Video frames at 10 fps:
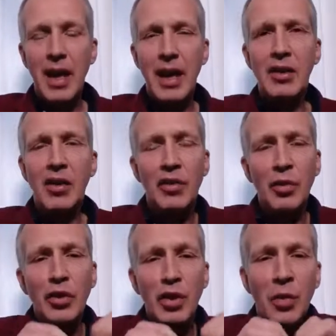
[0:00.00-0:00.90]
And
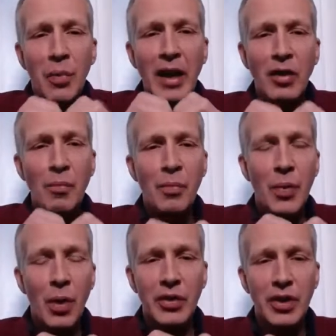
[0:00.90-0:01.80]
through the quantum
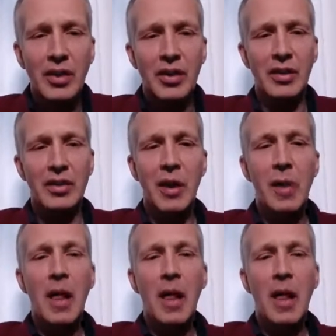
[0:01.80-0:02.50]
processes,